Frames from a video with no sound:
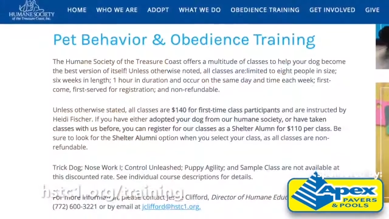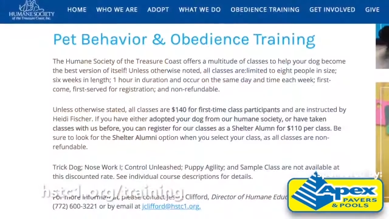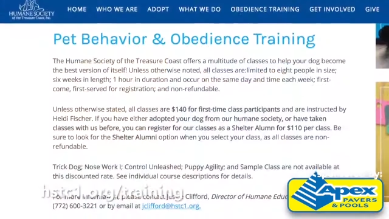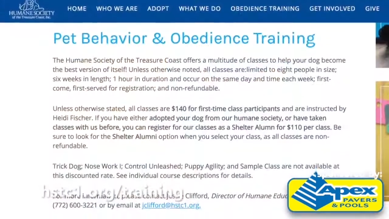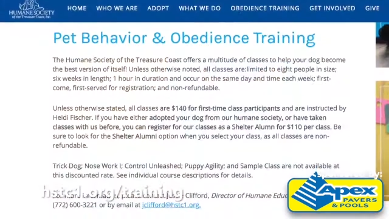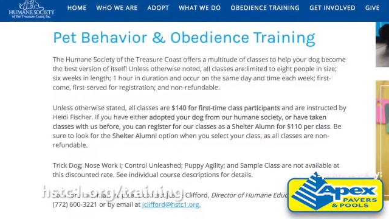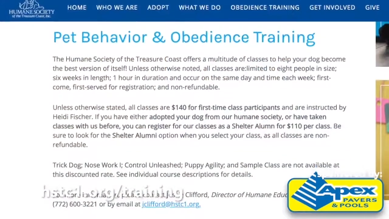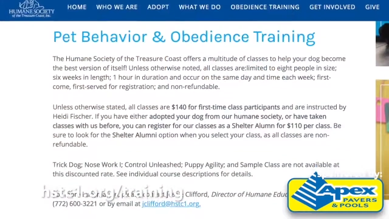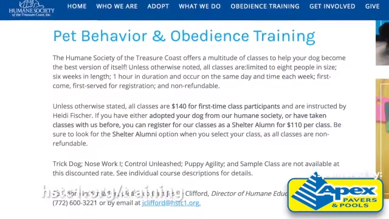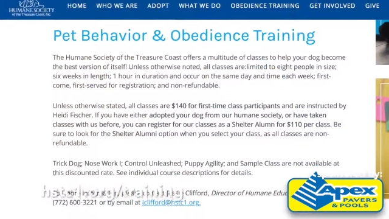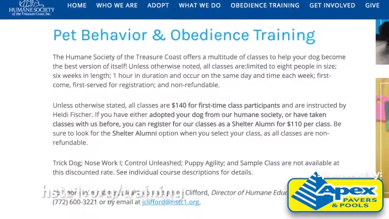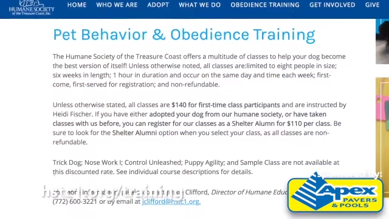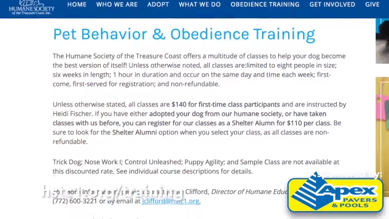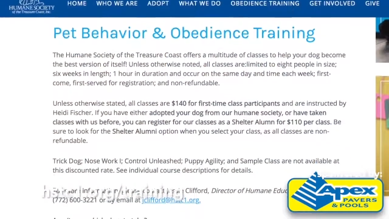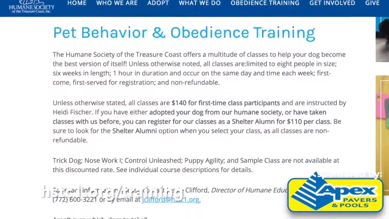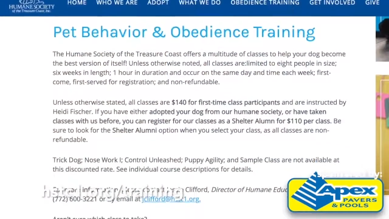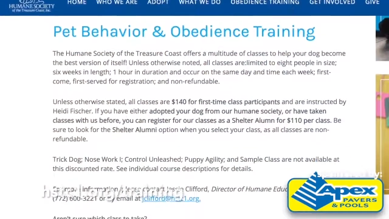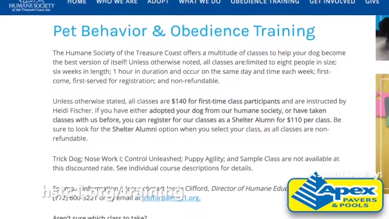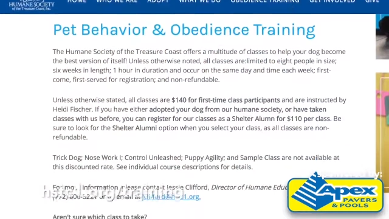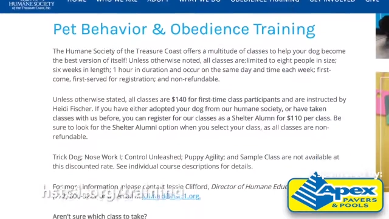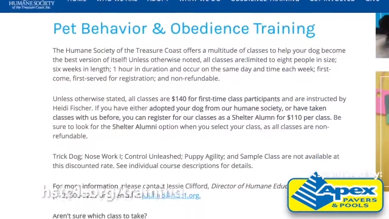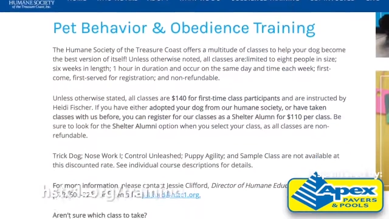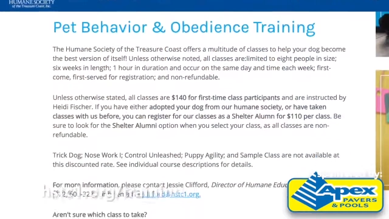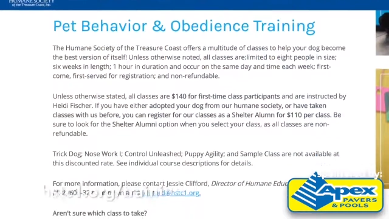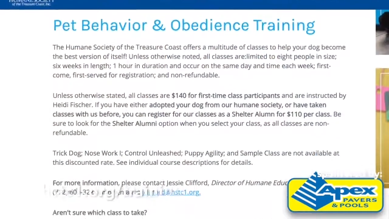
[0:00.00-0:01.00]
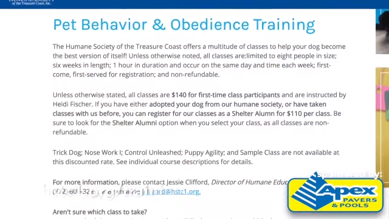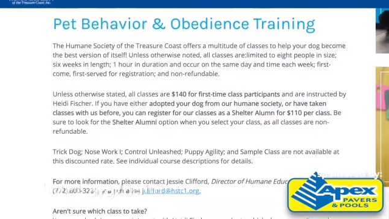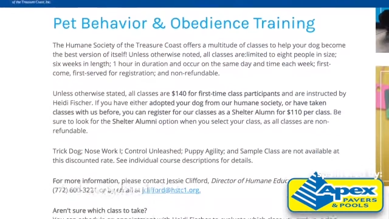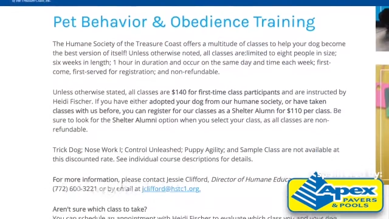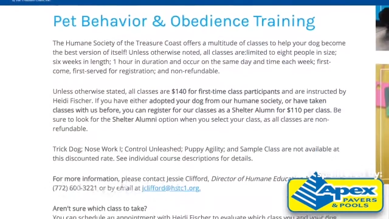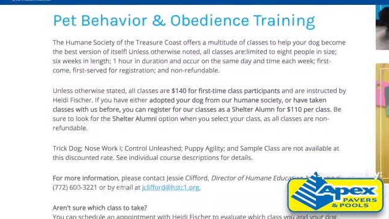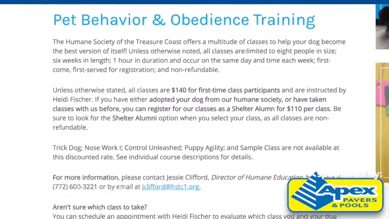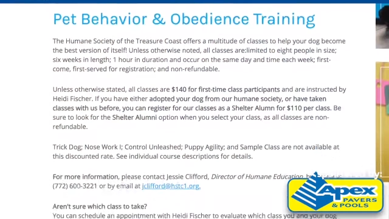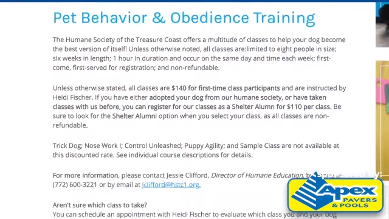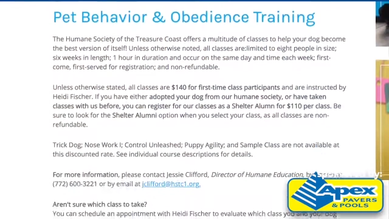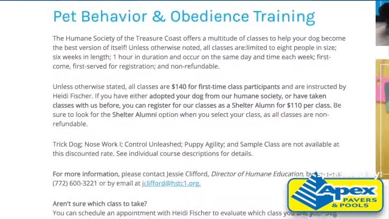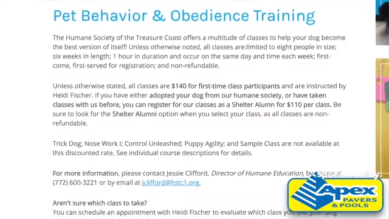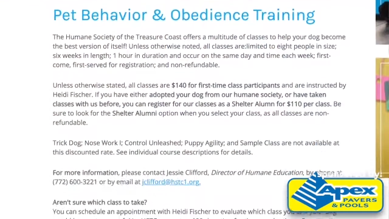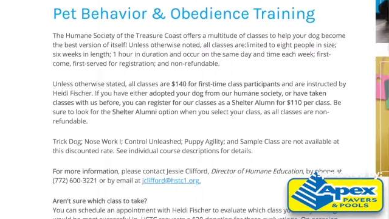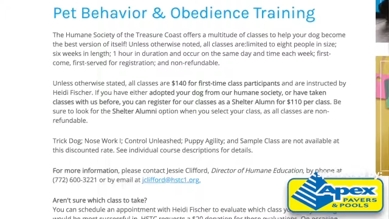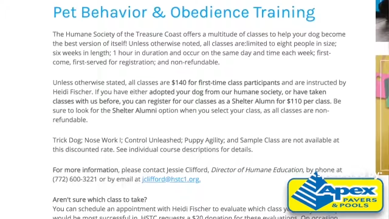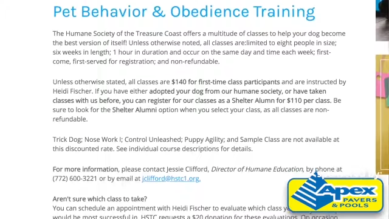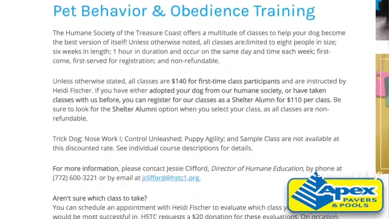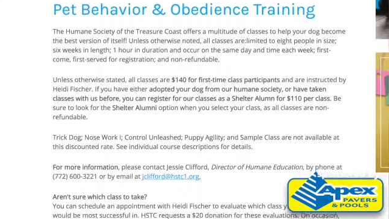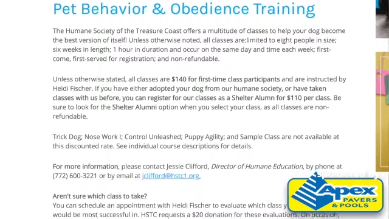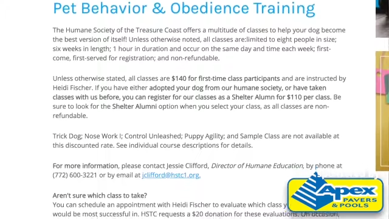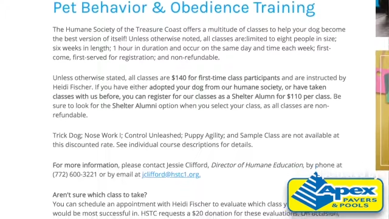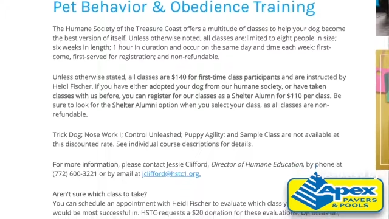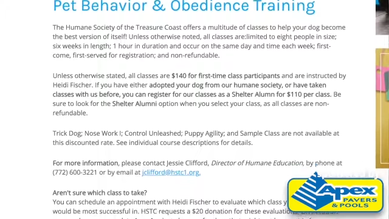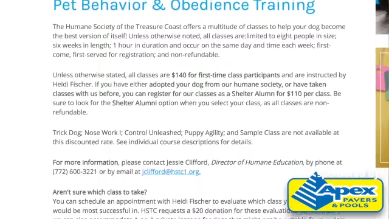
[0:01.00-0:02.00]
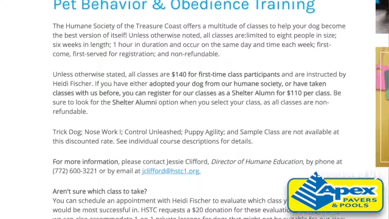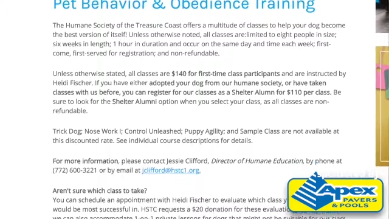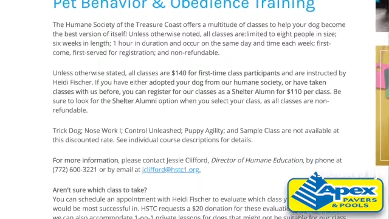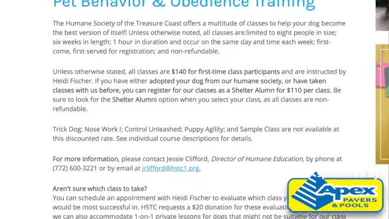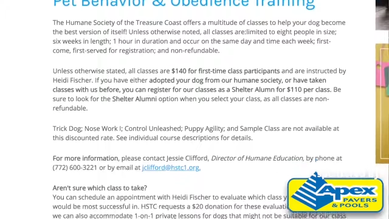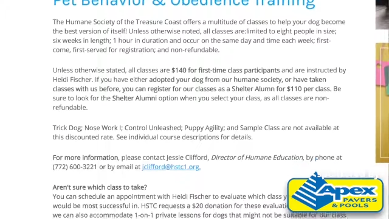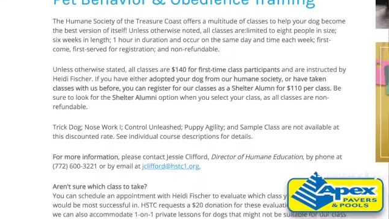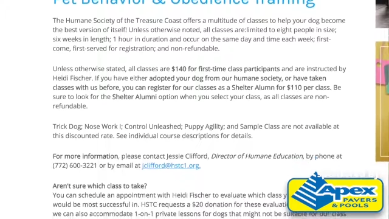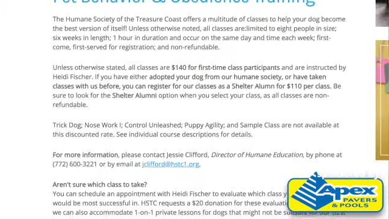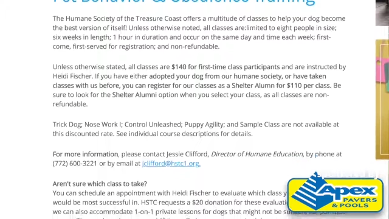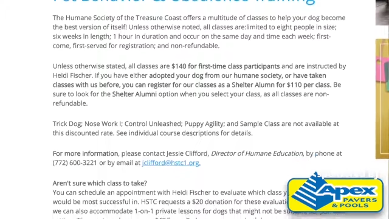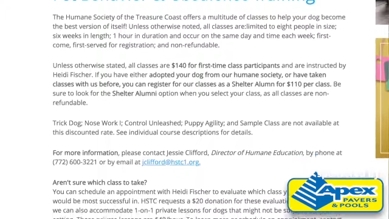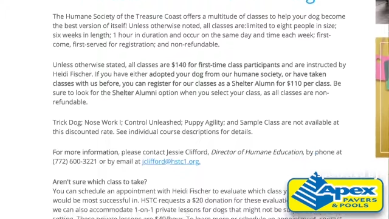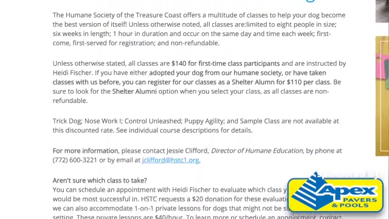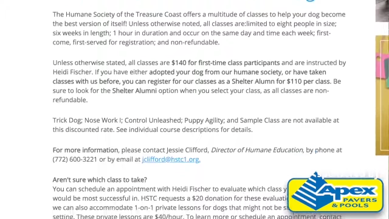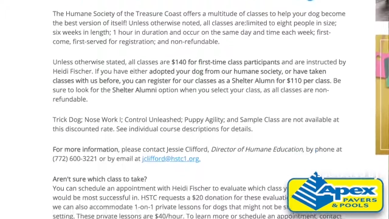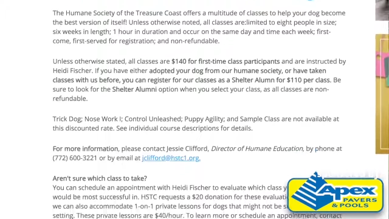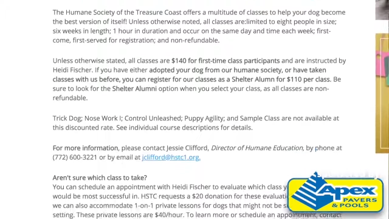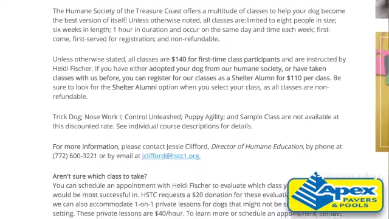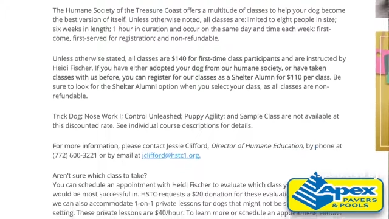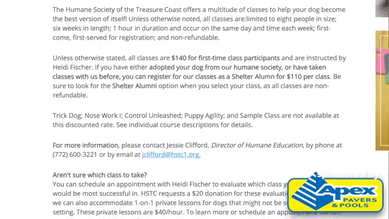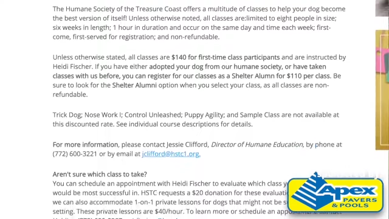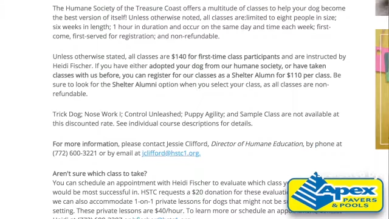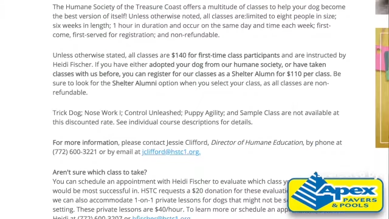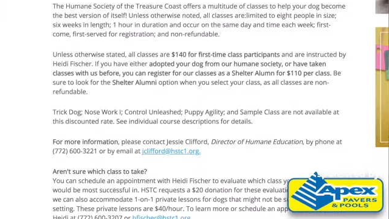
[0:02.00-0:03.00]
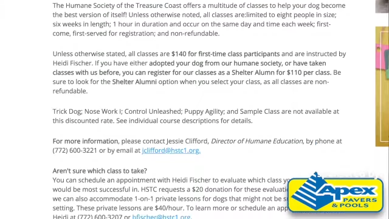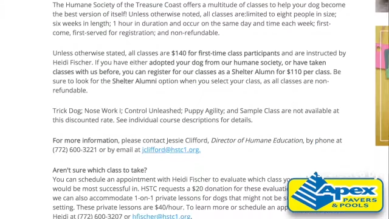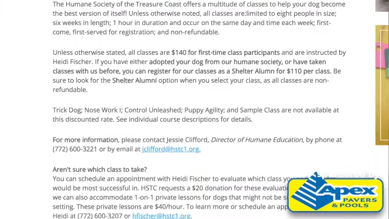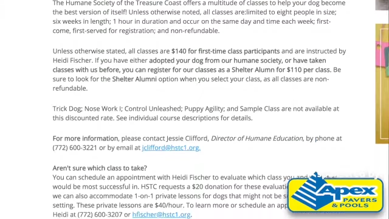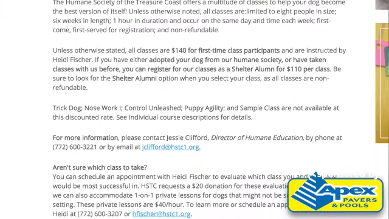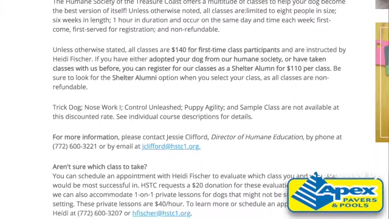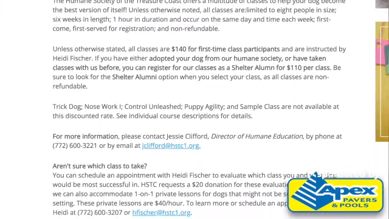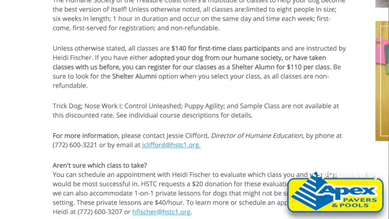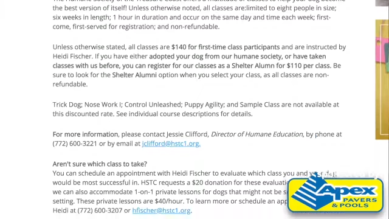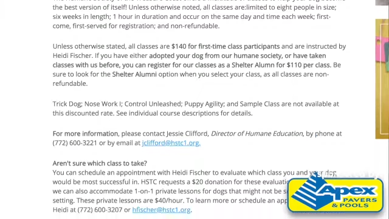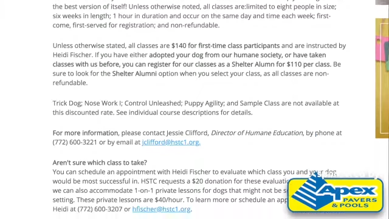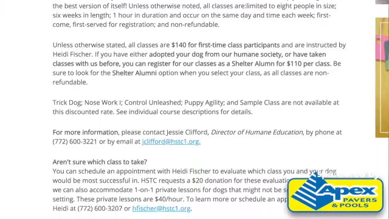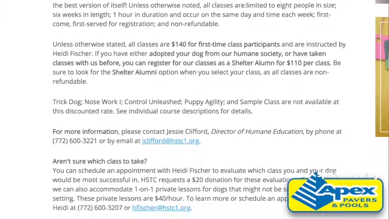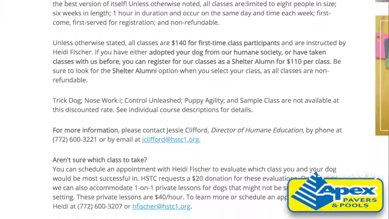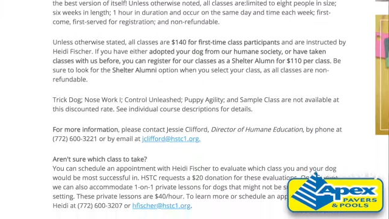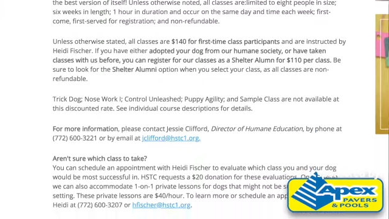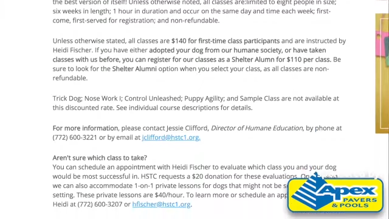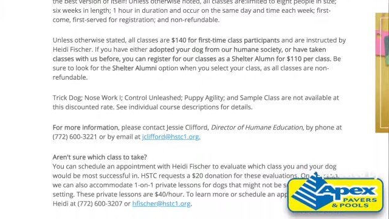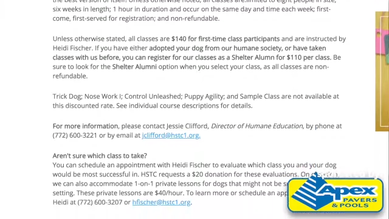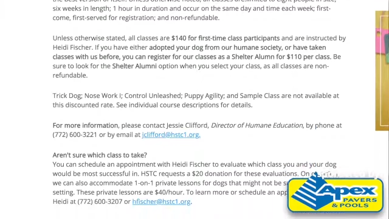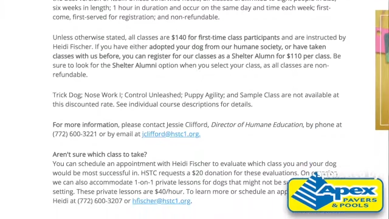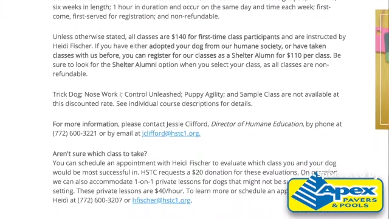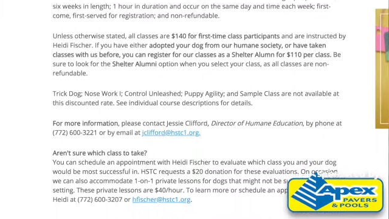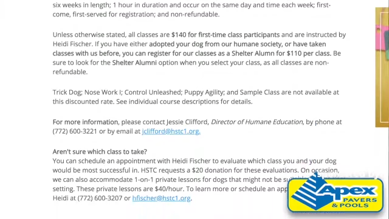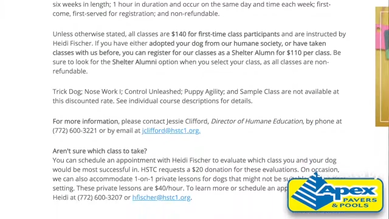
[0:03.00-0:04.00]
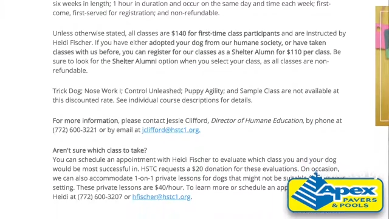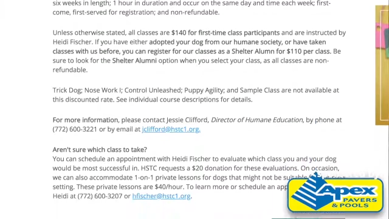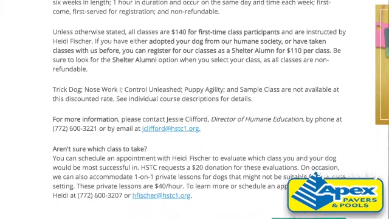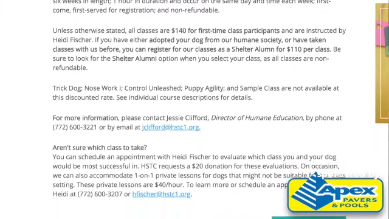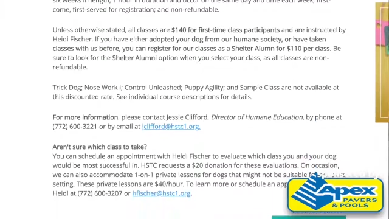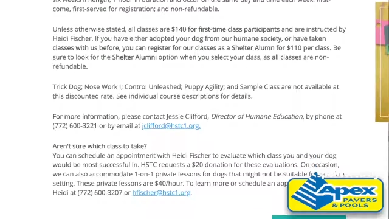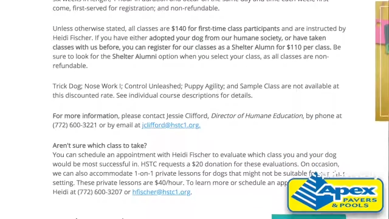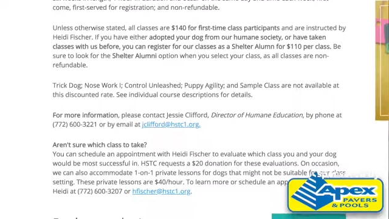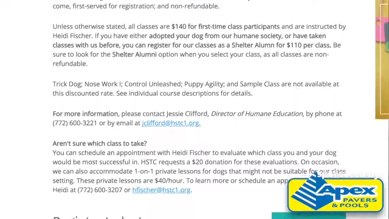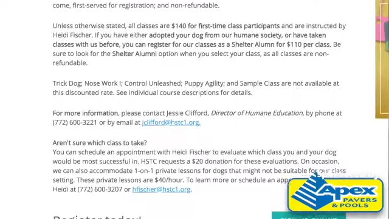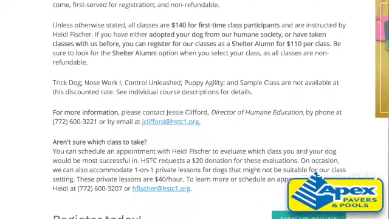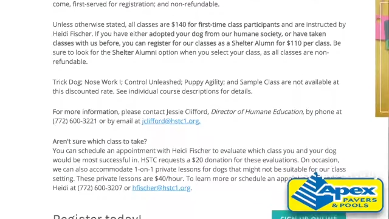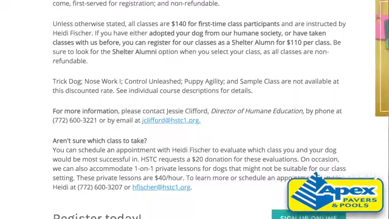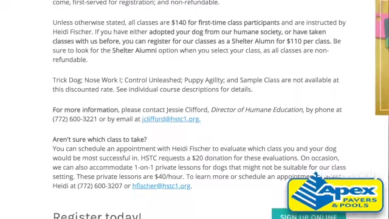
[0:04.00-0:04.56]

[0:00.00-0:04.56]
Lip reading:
[unreadable: no face in view]